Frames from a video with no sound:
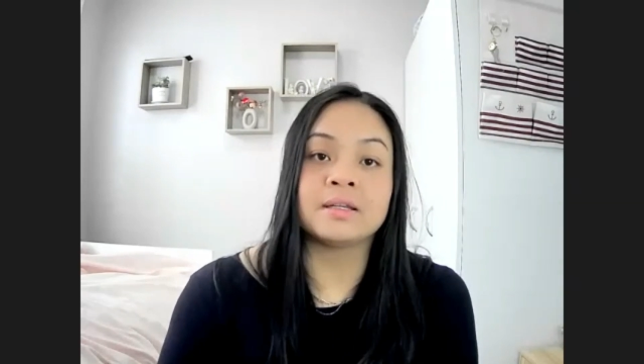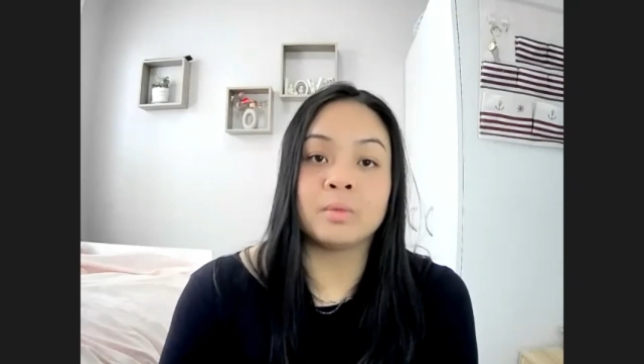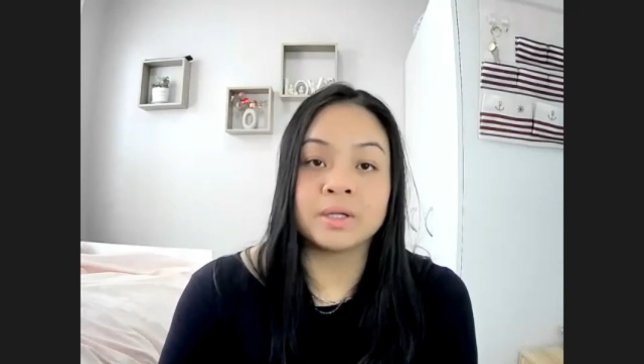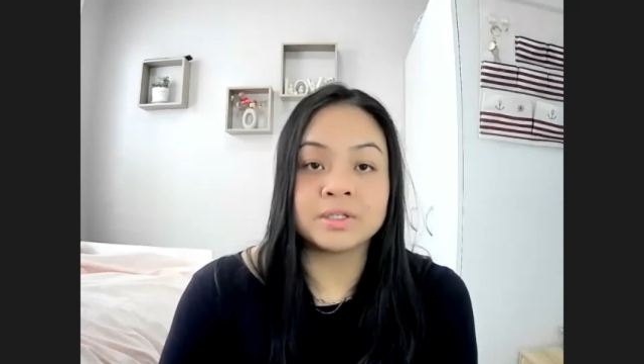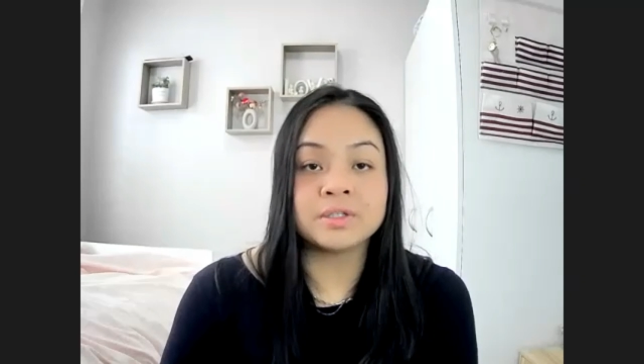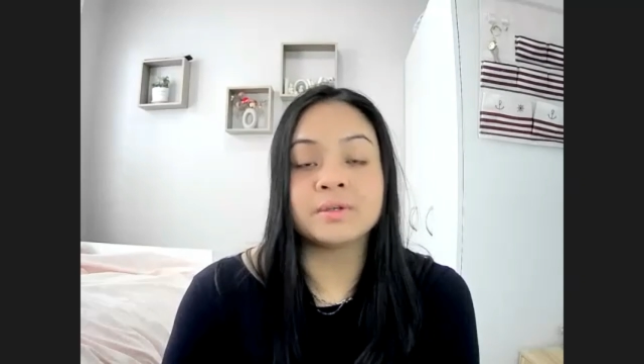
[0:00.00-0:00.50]

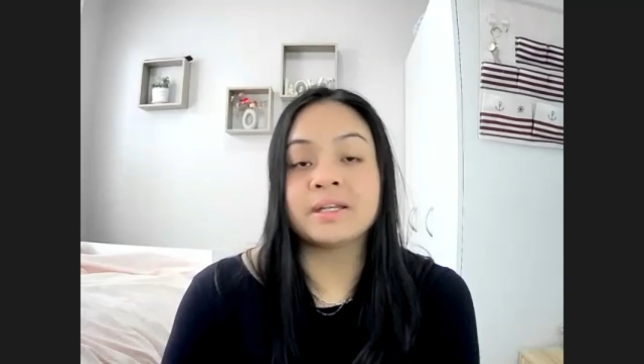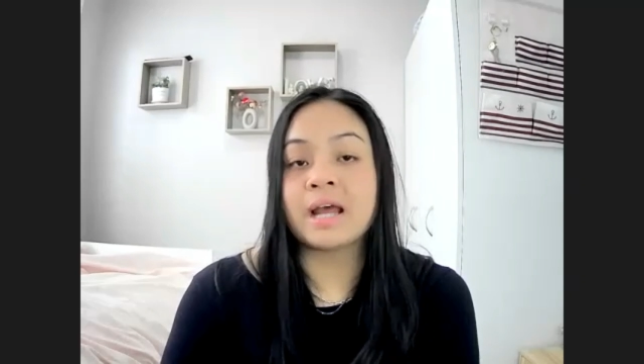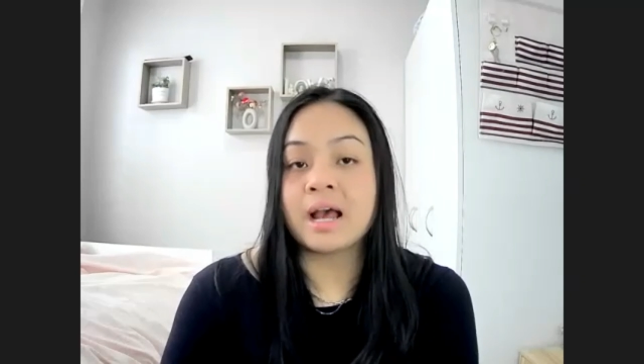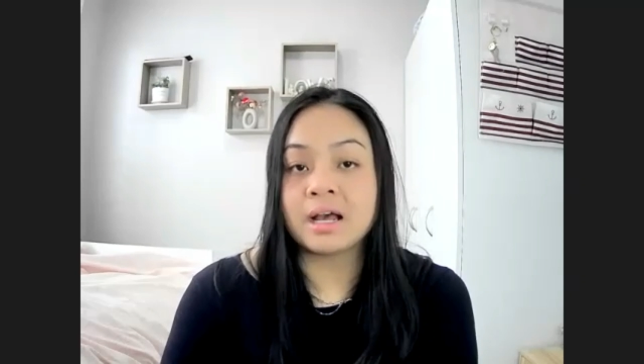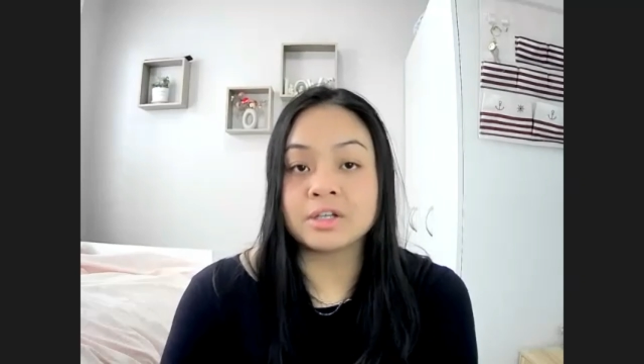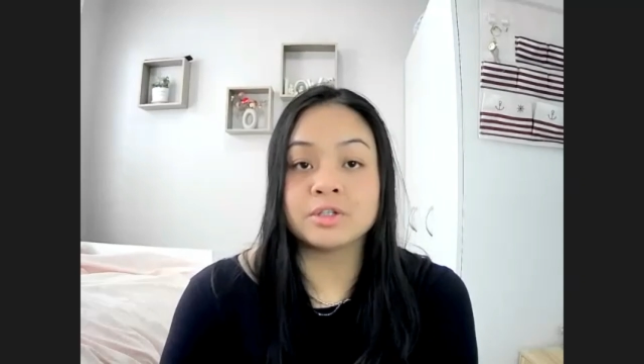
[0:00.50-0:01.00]
And once you
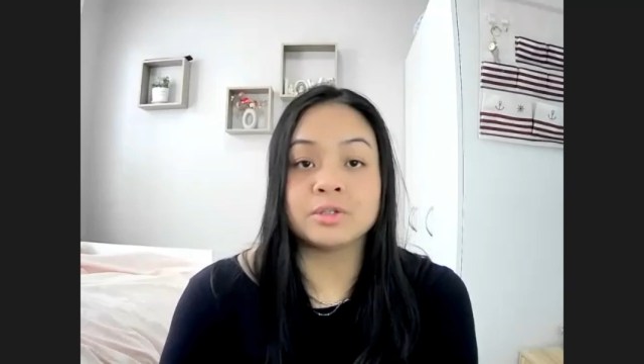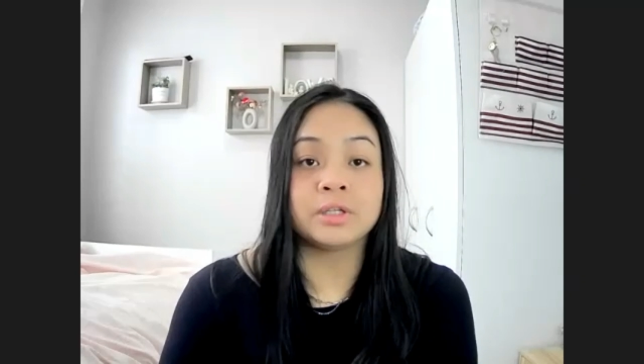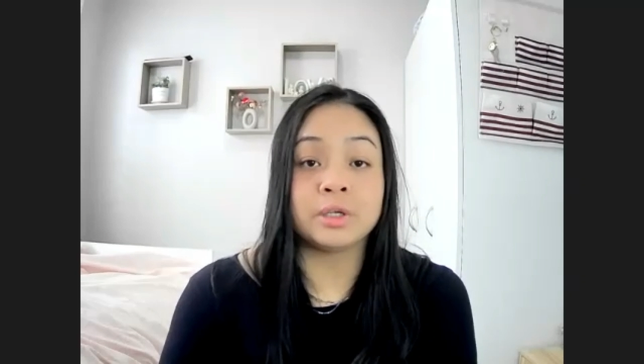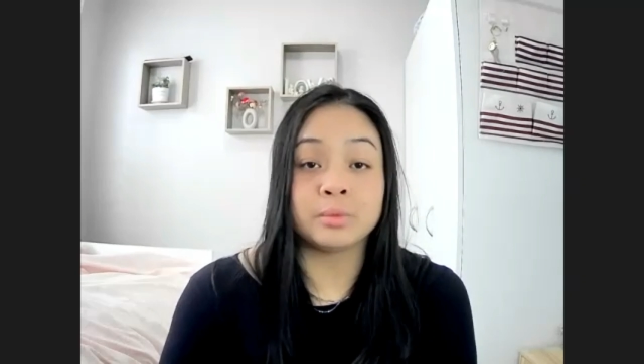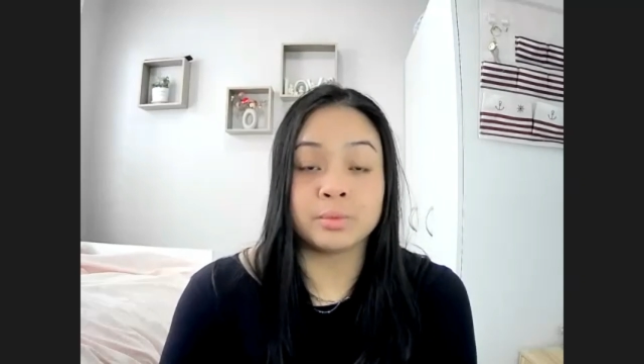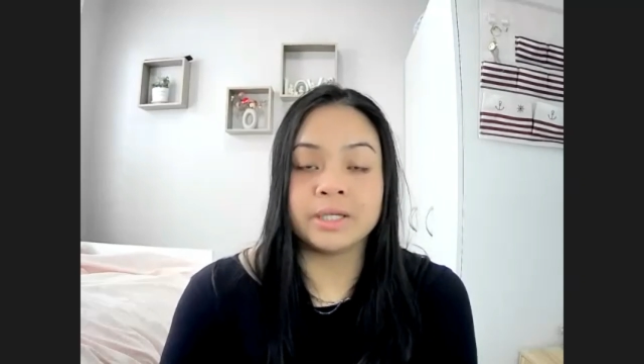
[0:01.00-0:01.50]
can
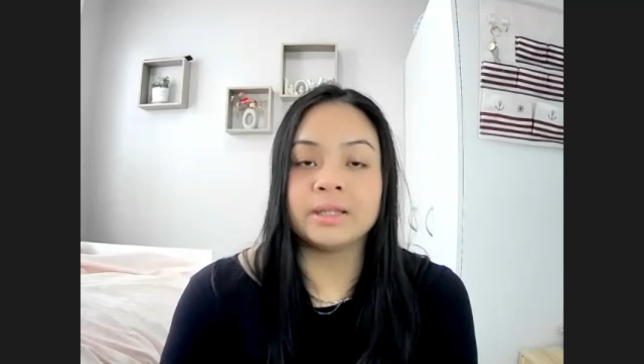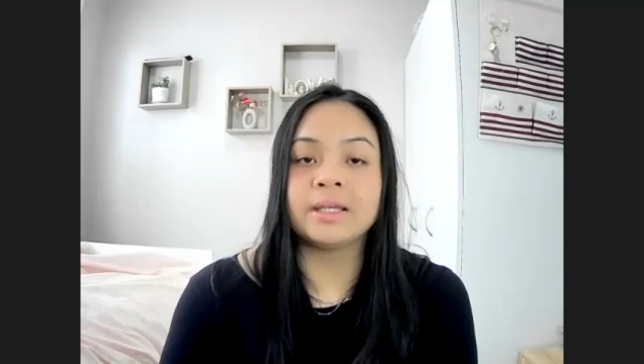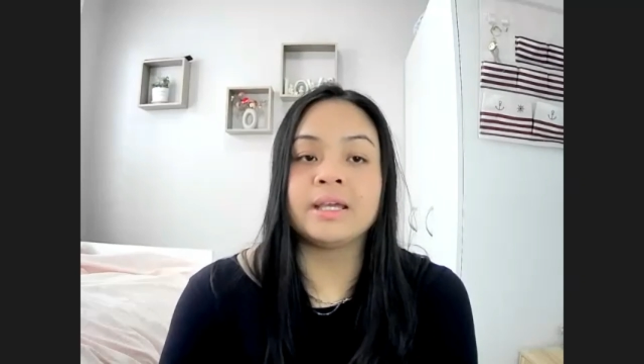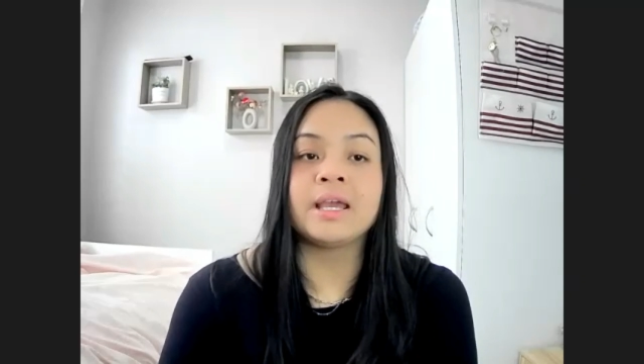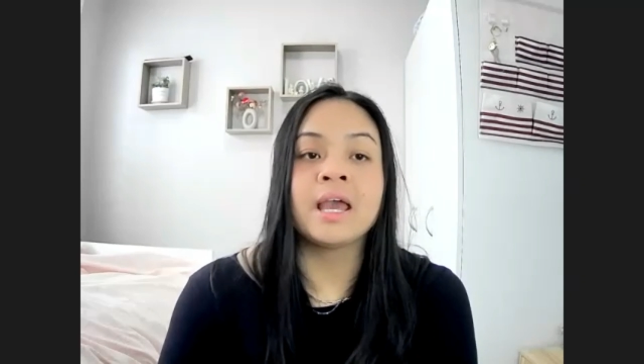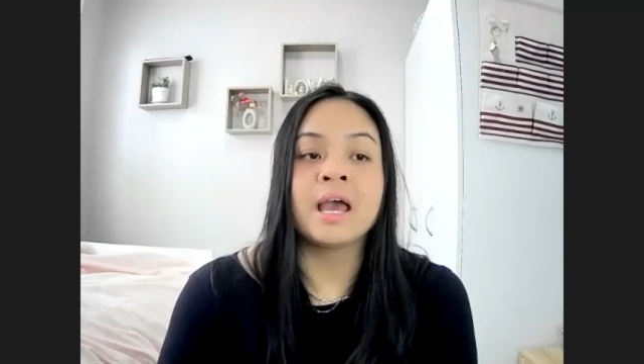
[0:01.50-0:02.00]
actually
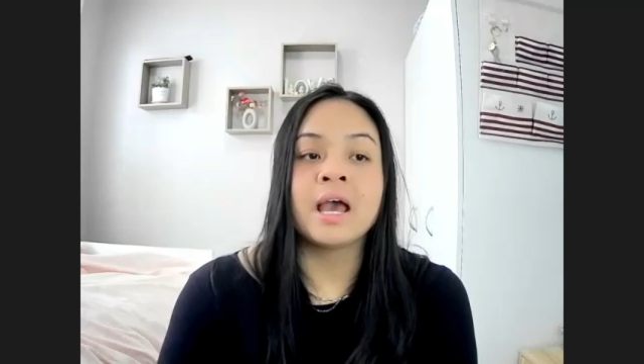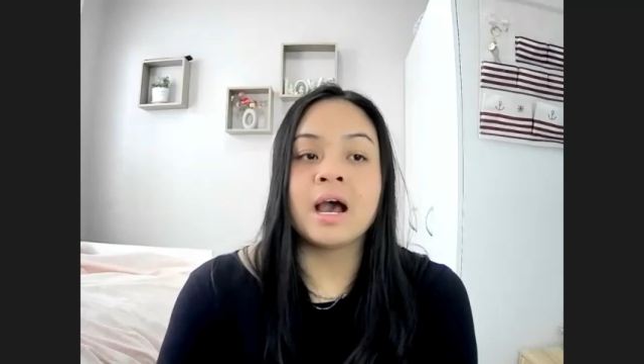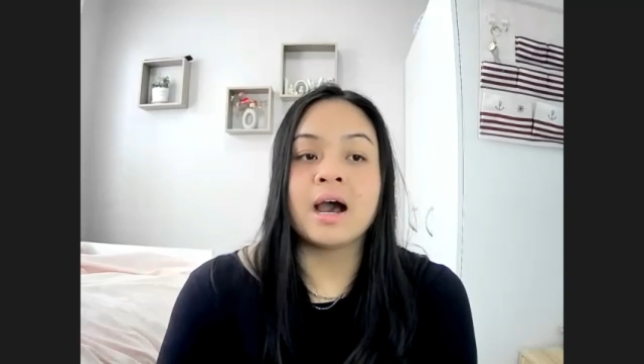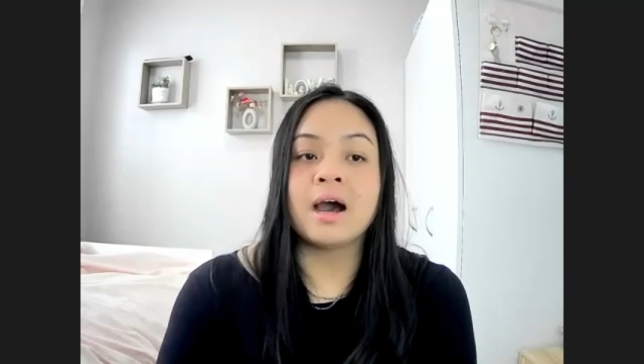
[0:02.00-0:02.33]
really